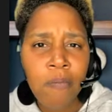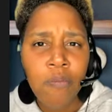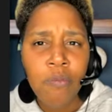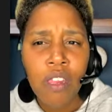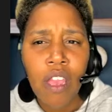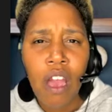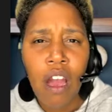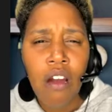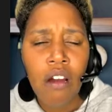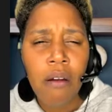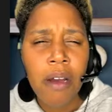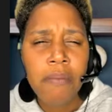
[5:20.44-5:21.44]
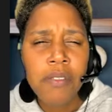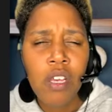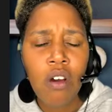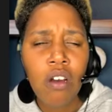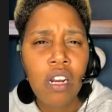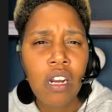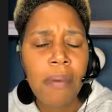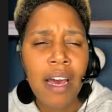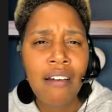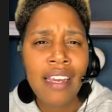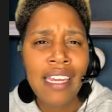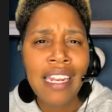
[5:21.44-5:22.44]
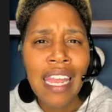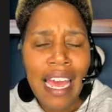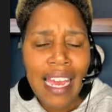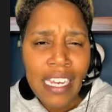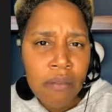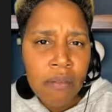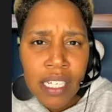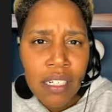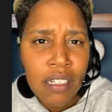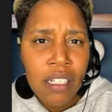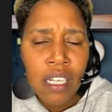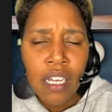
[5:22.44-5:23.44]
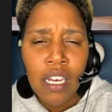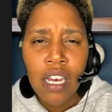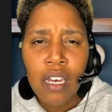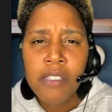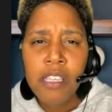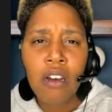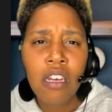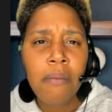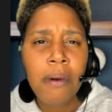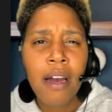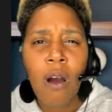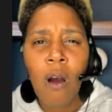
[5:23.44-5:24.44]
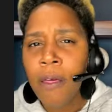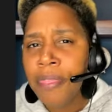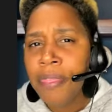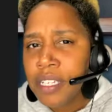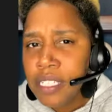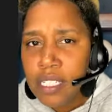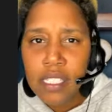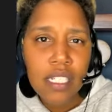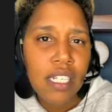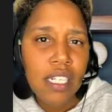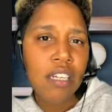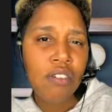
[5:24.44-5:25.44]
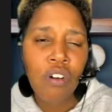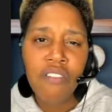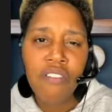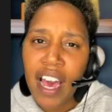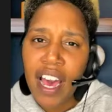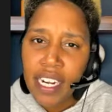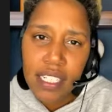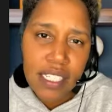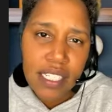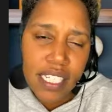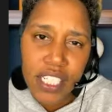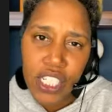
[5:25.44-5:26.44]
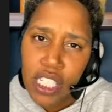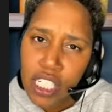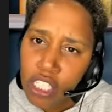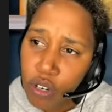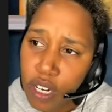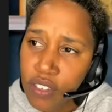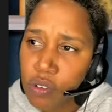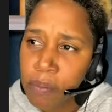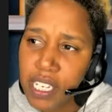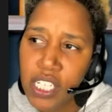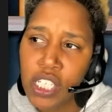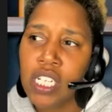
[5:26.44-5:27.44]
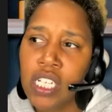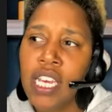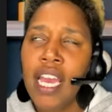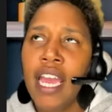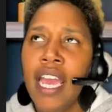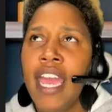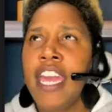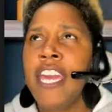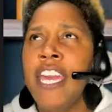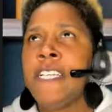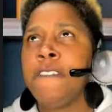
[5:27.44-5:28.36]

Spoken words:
I'm talking about enlightenment. I'm talking about authenticity, revitalization, and transformation. And